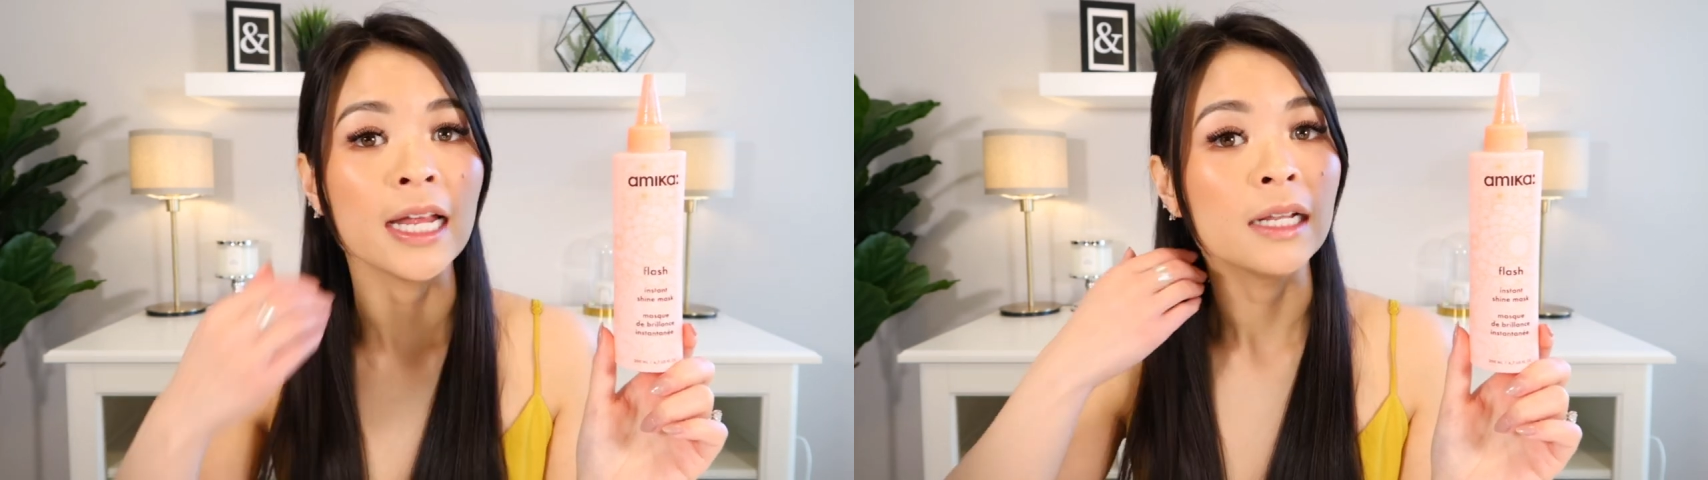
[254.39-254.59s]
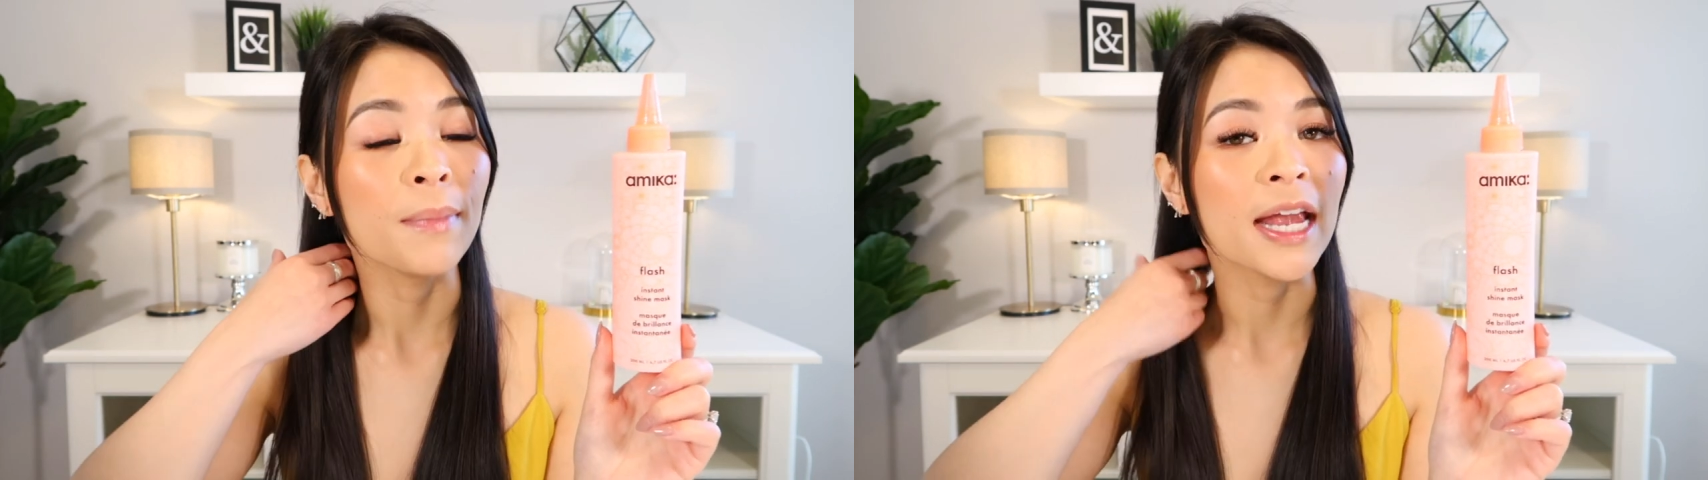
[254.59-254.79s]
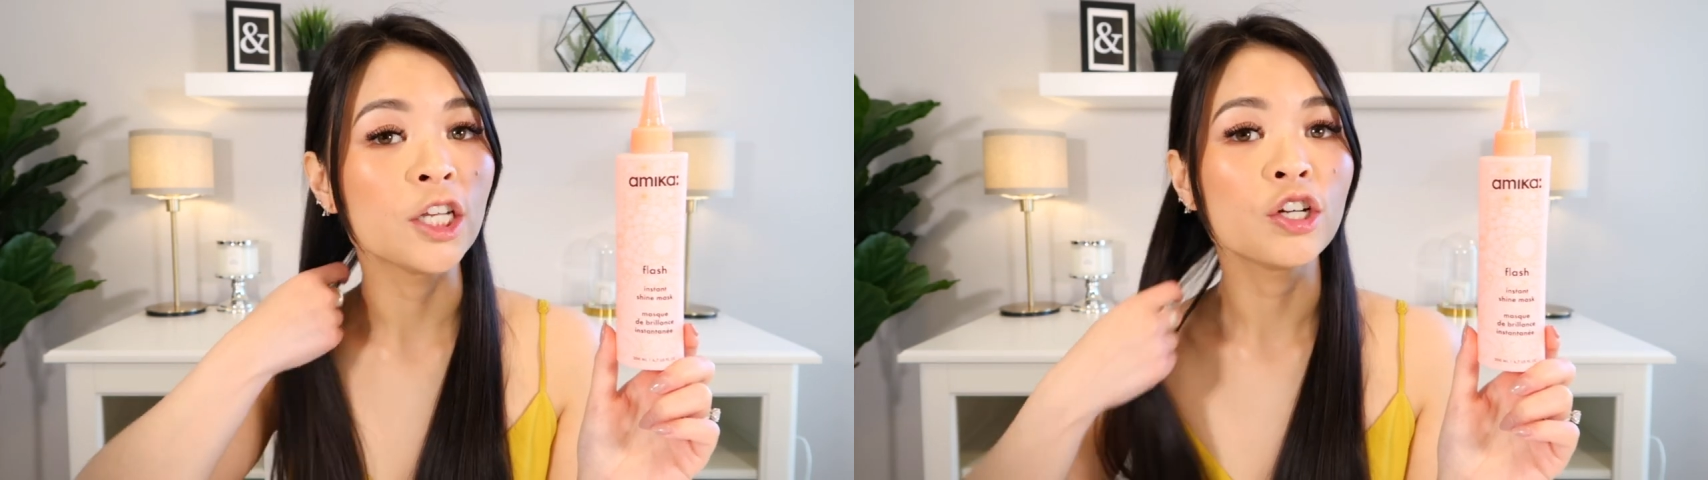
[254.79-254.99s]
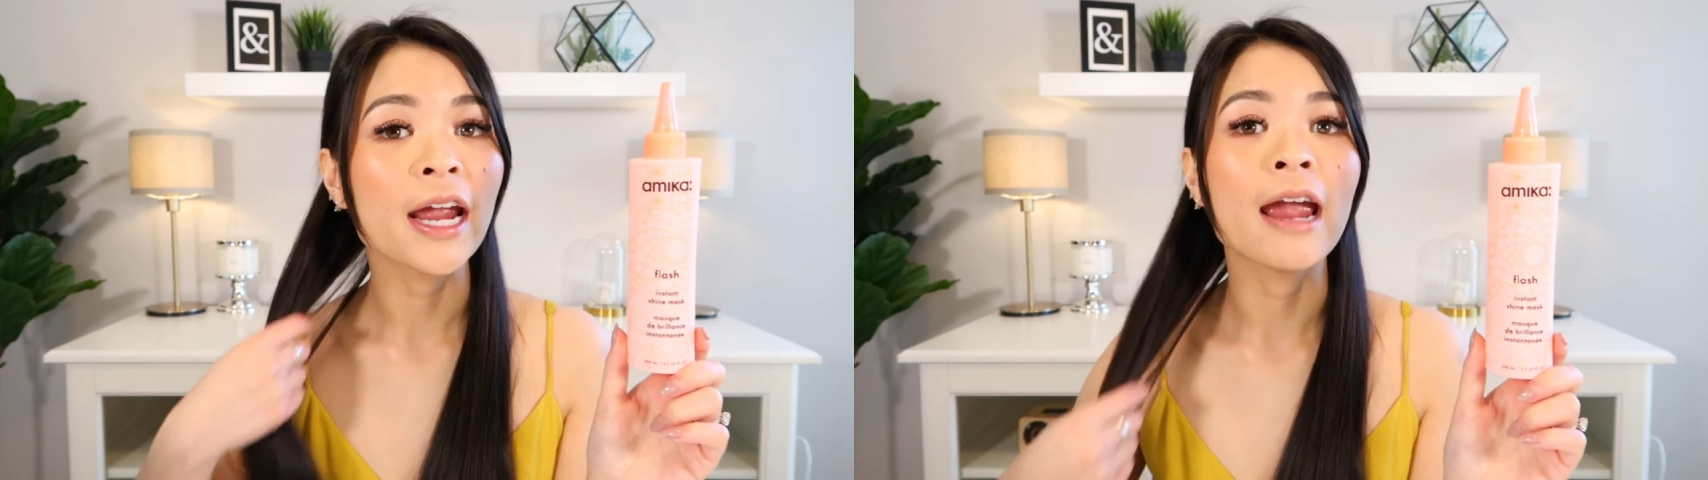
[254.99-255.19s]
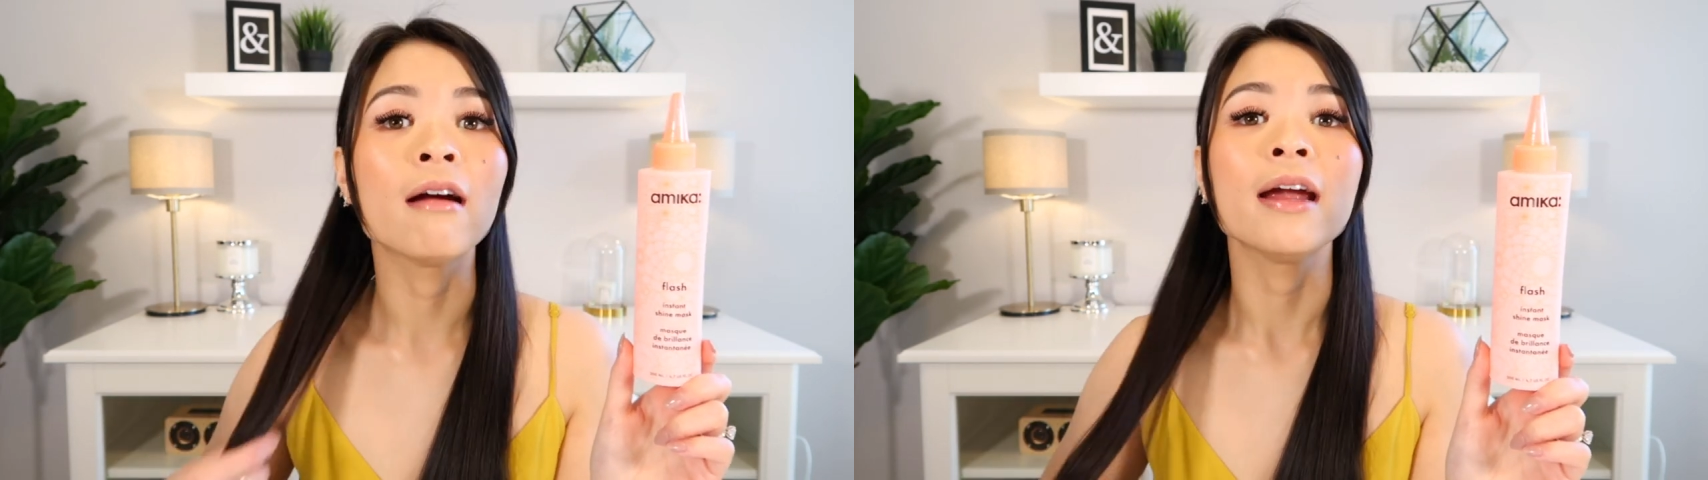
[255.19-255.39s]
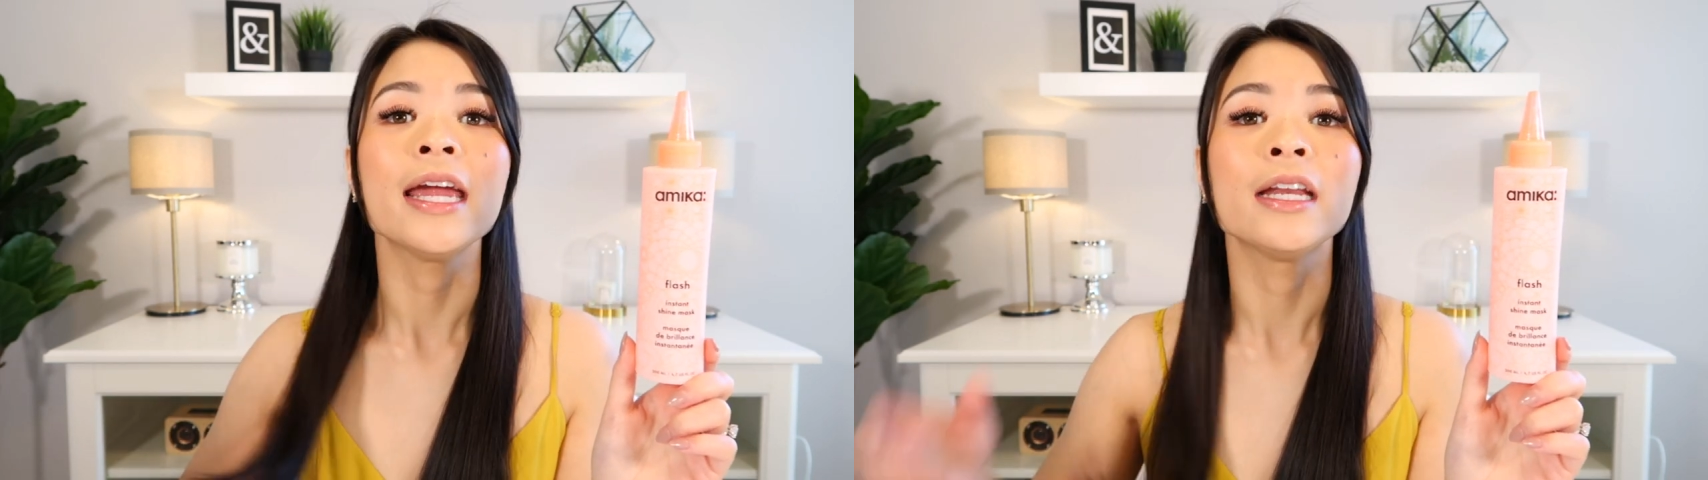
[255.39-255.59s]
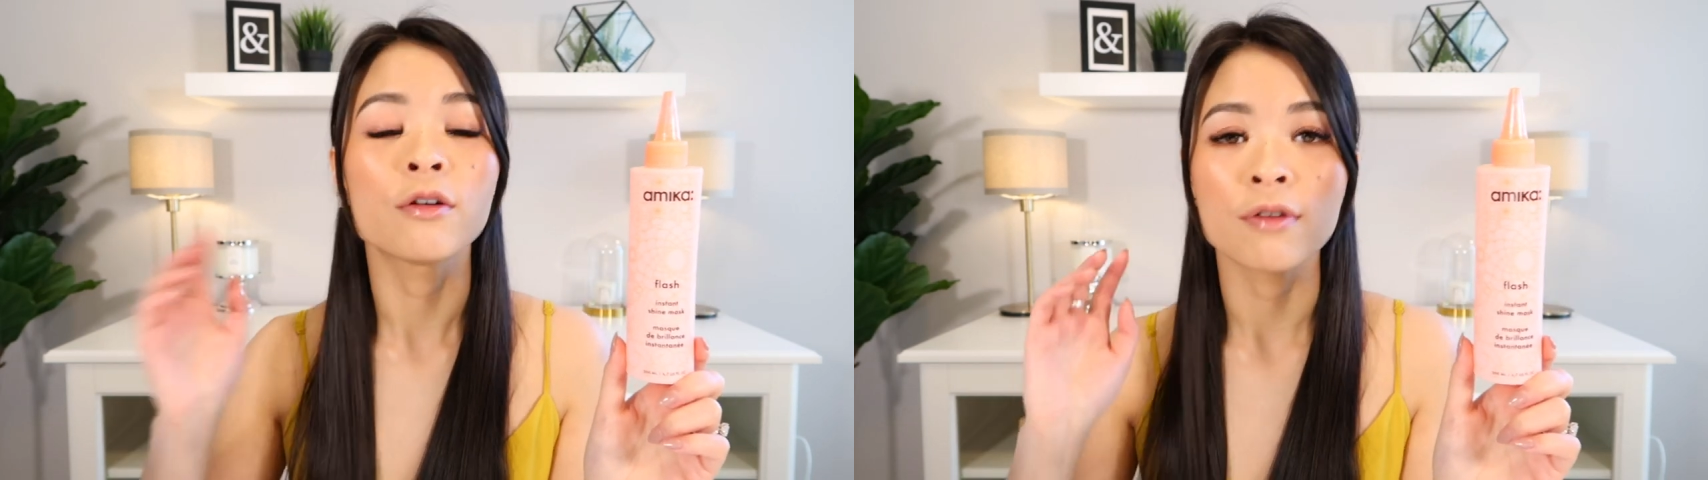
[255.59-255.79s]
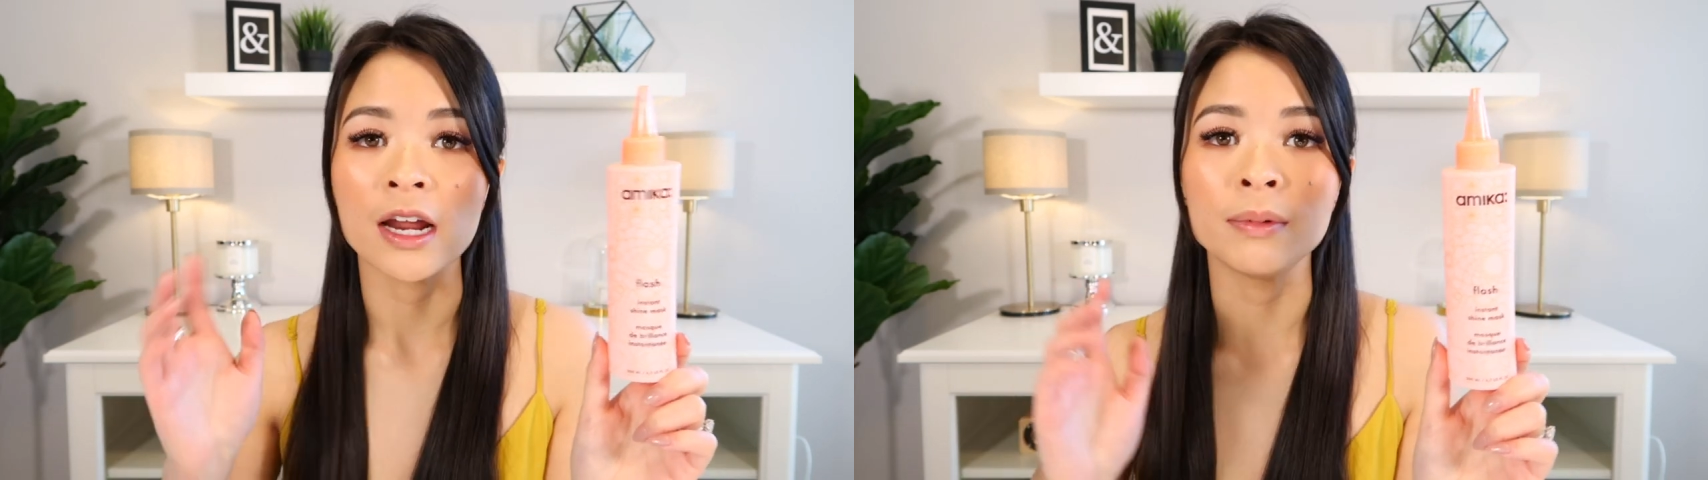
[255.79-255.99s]
it makes your hair
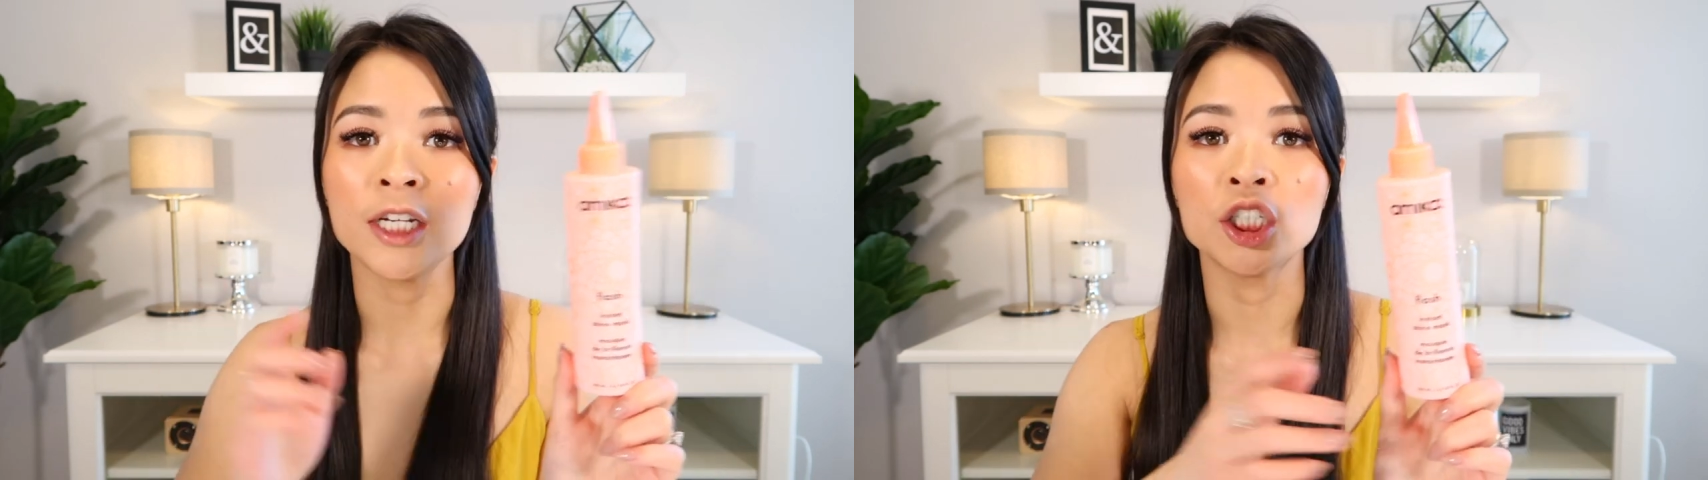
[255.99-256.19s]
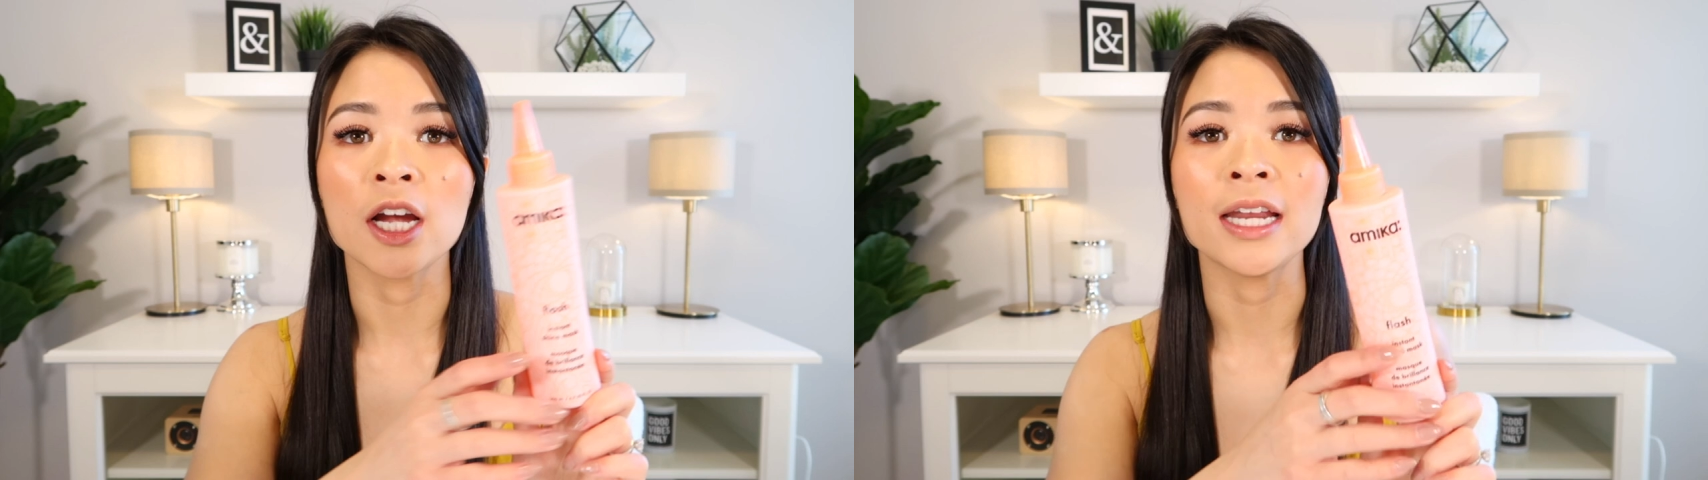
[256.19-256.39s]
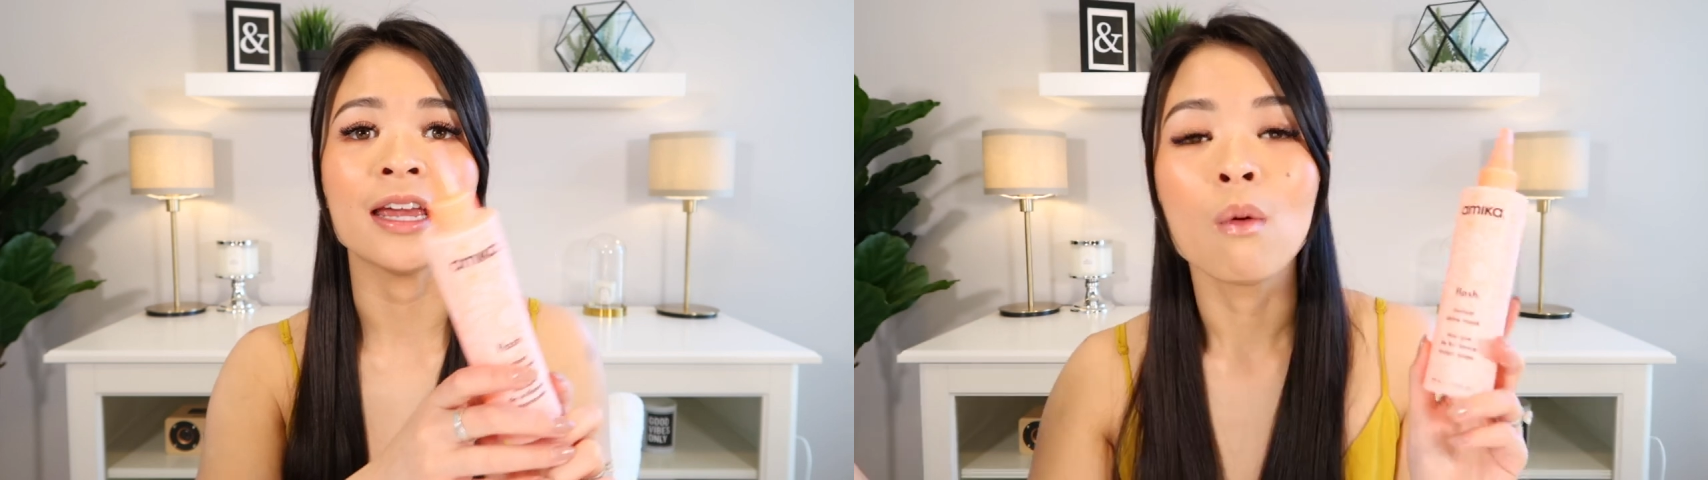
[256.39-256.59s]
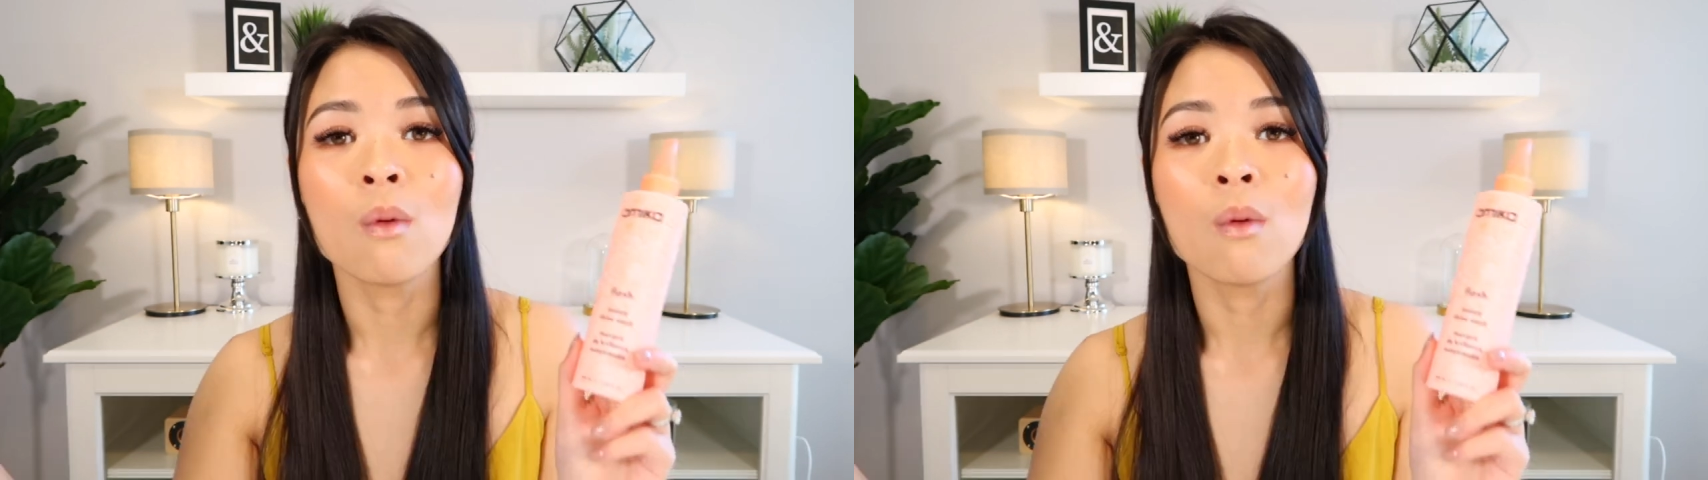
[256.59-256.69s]
incredibly shiny.